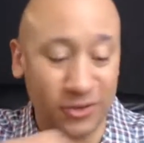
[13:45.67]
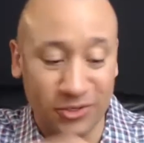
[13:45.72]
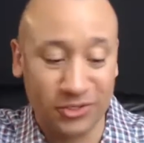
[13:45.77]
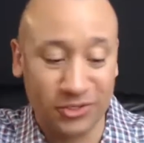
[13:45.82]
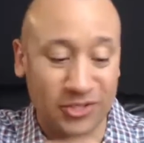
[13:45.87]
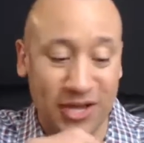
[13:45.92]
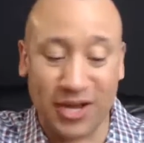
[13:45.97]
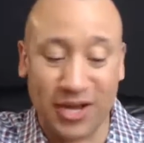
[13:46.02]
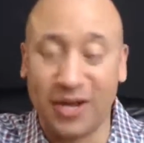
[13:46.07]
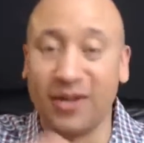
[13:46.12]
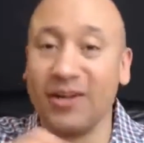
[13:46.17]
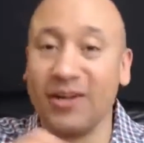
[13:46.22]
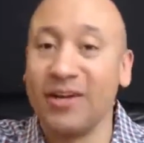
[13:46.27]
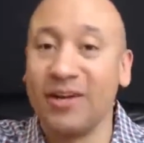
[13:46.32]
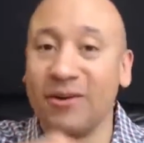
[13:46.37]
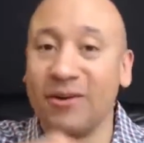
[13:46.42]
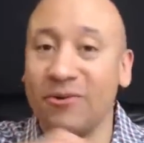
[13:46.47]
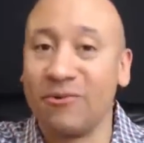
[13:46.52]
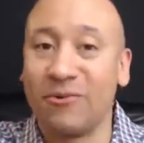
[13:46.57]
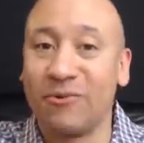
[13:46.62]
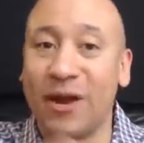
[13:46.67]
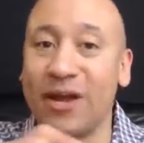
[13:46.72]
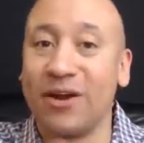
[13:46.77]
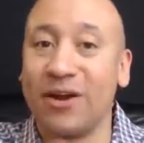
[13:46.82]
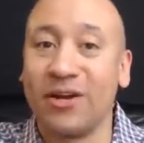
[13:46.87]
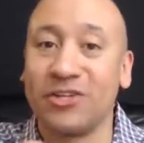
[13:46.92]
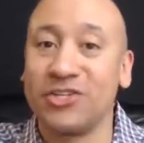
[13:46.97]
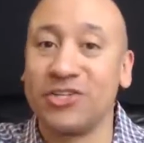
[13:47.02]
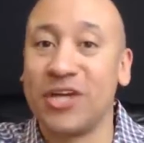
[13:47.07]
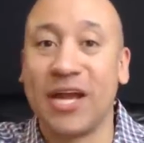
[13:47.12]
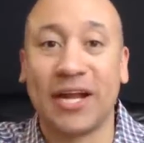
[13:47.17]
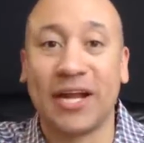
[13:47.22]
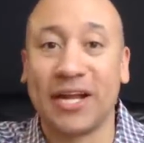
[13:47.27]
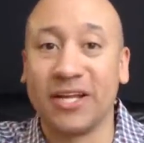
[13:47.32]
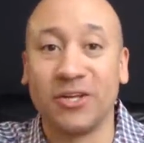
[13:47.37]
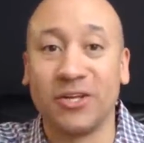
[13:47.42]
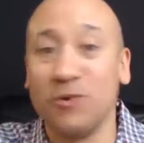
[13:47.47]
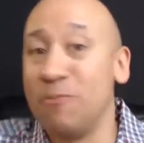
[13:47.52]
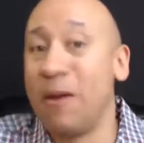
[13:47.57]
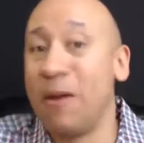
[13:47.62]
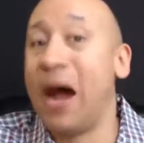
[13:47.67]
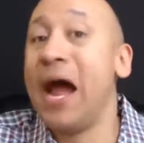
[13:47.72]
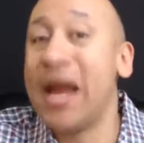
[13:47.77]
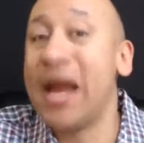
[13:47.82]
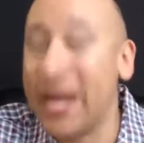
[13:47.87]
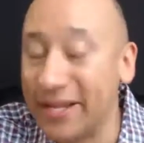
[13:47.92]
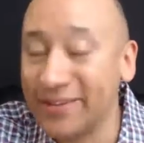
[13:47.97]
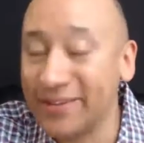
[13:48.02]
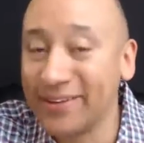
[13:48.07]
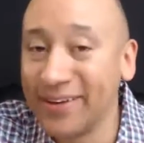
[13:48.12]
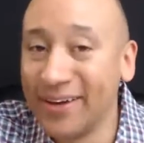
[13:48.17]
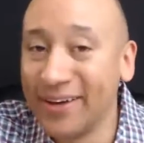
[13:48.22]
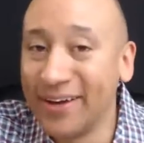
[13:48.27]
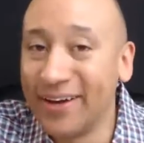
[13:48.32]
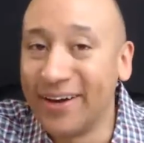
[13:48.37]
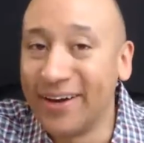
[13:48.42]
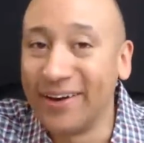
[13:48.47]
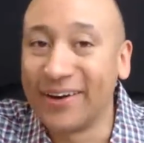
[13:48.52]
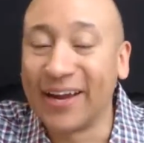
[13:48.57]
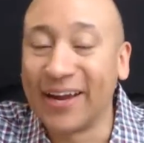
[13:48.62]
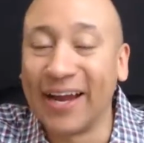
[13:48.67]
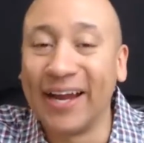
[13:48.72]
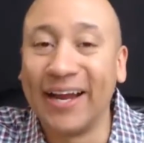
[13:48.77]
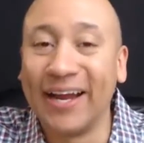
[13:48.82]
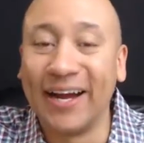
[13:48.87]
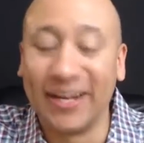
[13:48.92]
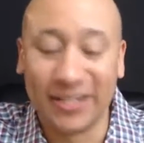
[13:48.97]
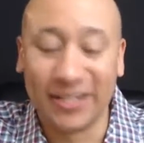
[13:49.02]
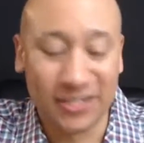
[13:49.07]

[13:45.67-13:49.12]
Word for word: You just kind of write out a check and you buy it, okay?